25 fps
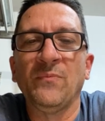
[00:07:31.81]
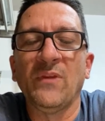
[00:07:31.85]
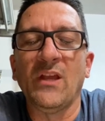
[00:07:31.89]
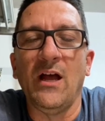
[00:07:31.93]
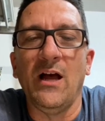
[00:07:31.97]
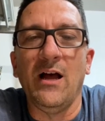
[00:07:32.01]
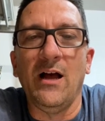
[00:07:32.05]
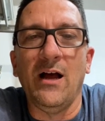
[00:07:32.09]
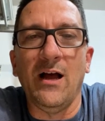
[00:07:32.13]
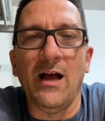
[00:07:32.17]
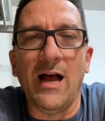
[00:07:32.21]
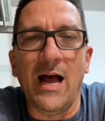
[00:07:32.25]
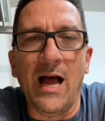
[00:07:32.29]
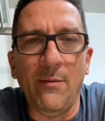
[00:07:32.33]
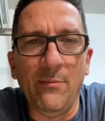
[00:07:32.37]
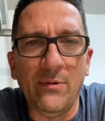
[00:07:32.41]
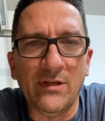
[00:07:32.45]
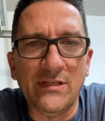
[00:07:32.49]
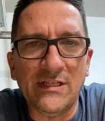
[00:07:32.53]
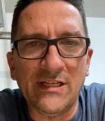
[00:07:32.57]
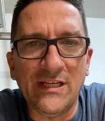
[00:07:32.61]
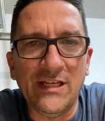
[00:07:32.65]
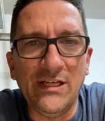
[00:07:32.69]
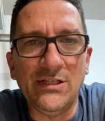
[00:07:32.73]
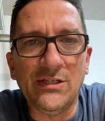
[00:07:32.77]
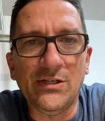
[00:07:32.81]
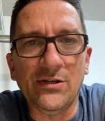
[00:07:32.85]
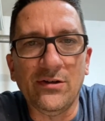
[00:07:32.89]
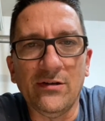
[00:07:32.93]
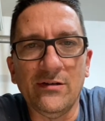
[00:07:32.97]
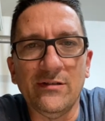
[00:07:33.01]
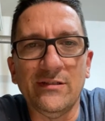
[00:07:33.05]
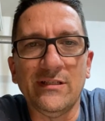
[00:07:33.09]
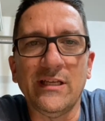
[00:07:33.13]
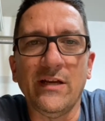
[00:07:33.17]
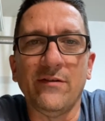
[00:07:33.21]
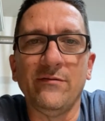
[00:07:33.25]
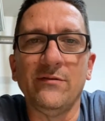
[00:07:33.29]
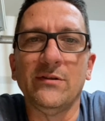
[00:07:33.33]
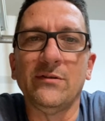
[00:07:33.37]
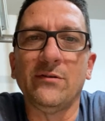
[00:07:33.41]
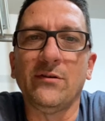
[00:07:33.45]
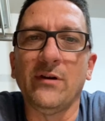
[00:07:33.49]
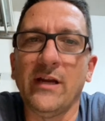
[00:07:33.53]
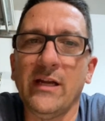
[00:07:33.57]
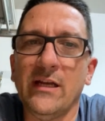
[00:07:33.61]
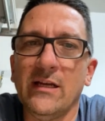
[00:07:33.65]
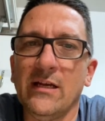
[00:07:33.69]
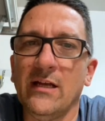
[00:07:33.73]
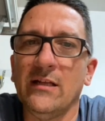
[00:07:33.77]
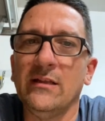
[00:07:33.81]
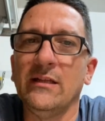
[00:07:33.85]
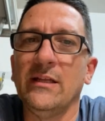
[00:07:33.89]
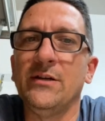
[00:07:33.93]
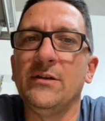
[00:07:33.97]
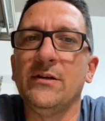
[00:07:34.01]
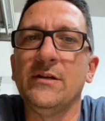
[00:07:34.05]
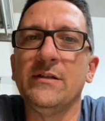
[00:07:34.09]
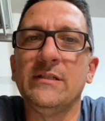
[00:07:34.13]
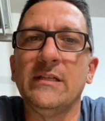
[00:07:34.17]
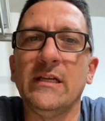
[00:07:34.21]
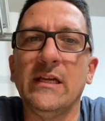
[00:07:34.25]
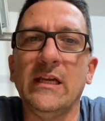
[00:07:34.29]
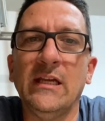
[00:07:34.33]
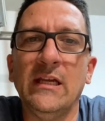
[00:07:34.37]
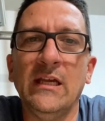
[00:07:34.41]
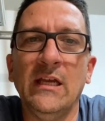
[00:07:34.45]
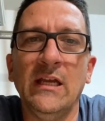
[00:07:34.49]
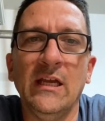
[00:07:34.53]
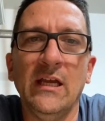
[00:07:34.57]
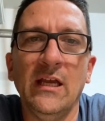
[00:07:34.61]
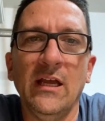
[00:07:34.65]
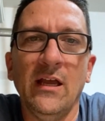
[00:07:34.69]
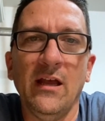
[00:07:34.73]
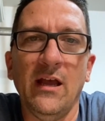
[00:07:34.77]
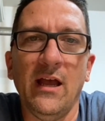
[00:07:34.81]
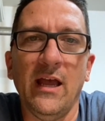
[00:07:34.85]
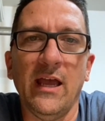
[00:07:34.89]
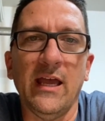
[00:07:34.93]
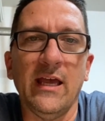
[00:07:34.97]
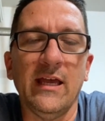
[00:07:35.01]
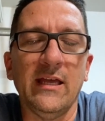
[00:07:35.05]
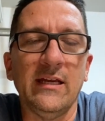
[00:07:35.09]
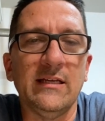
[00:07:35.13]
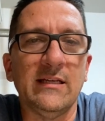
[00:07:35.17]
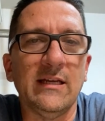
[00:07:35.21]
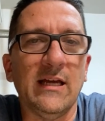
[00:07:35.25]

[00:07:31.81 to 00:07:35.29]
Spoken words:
I'm a teacher in 7th grade literacy, and